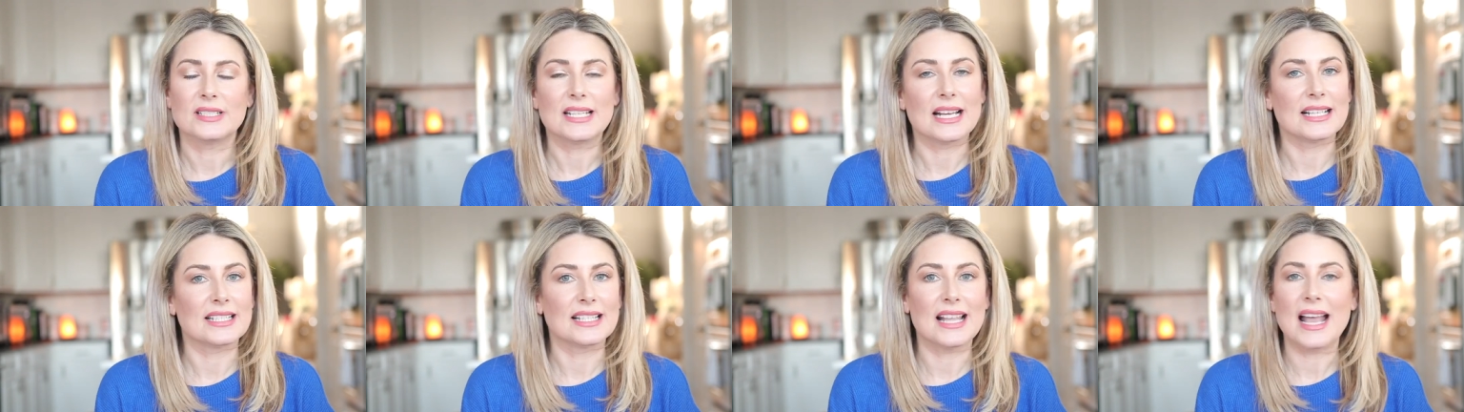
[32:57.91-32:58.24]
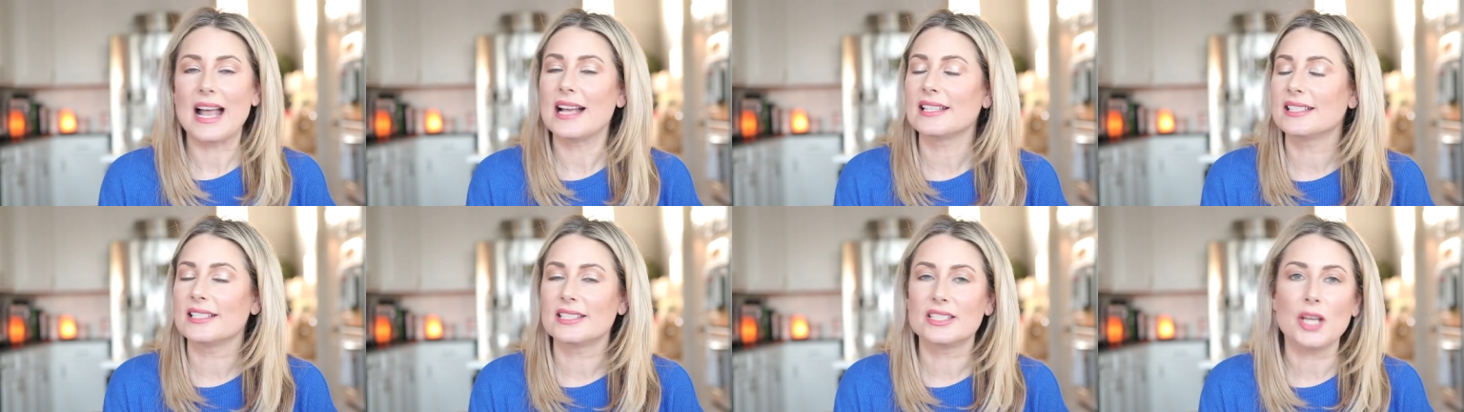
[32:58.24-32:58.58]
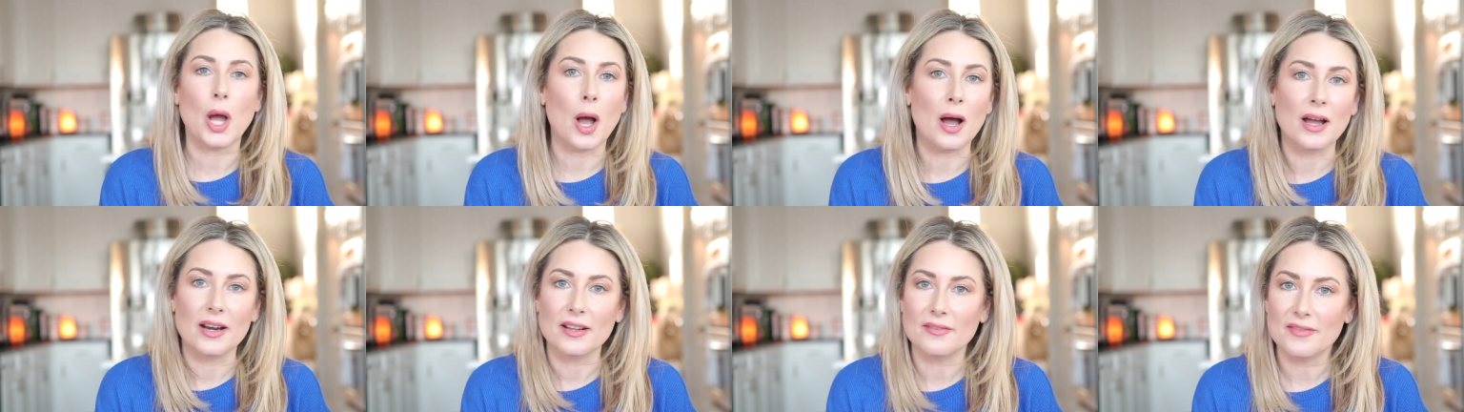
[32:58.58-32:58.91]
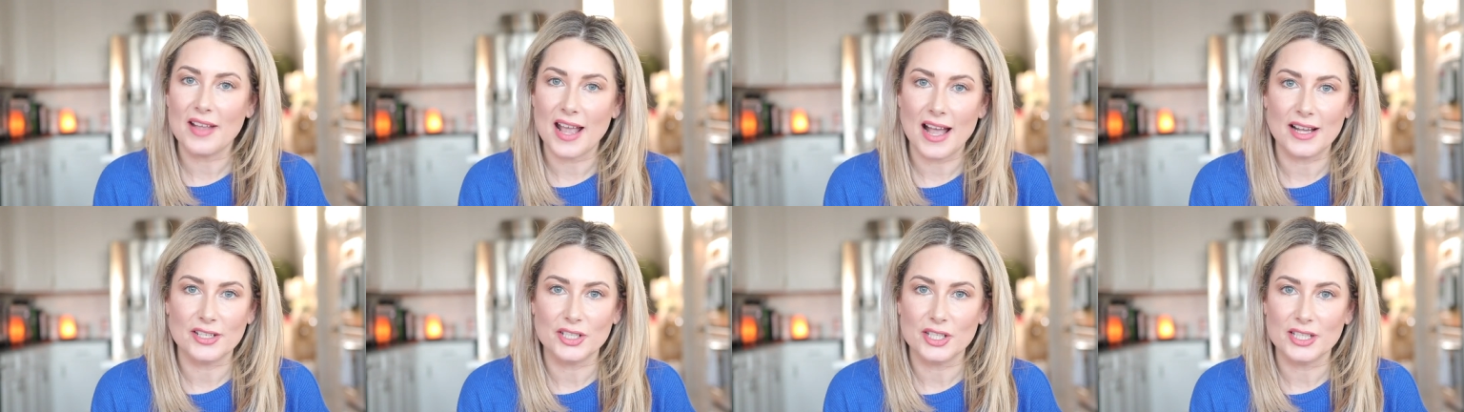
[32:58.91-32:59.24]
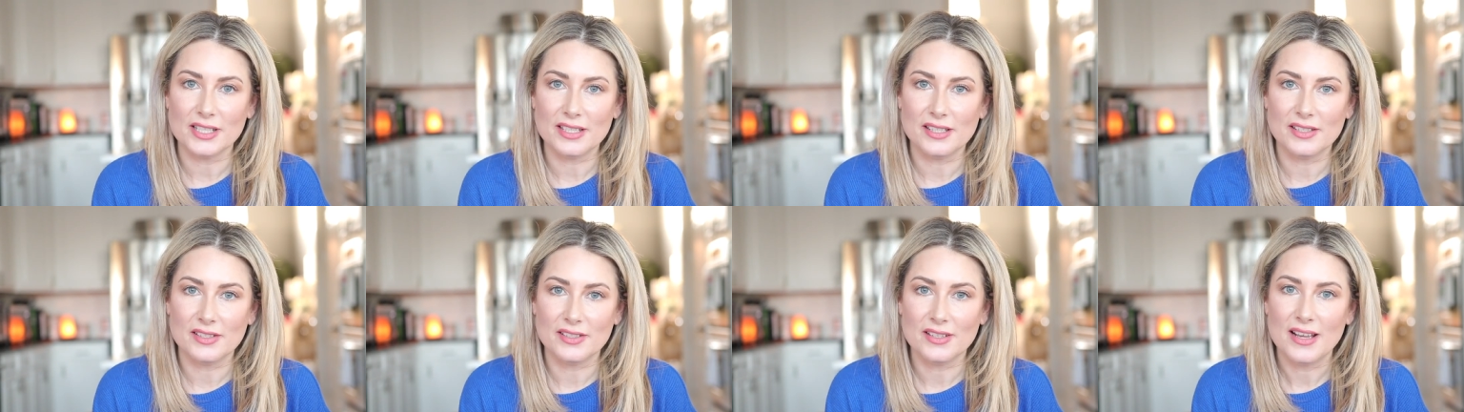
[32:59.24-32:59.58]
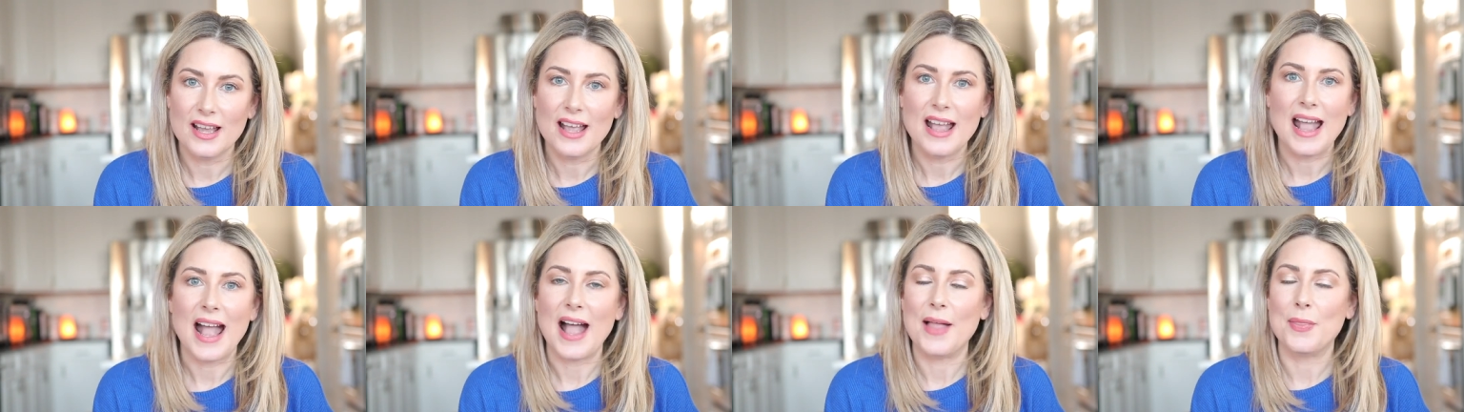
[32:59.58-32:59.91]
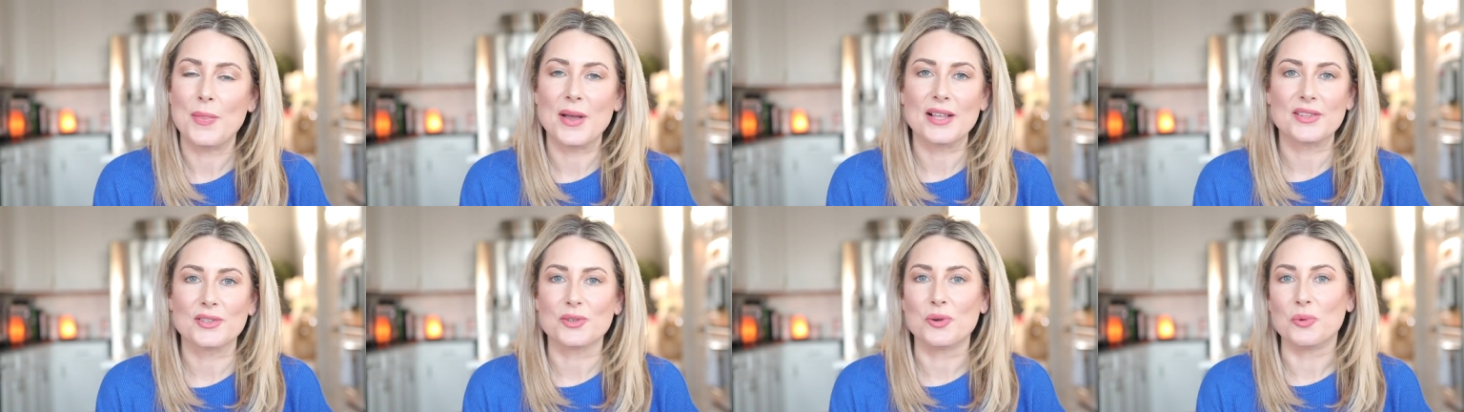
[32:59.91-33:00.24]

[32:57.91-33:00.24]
Tesla has a ton of gadgets and that's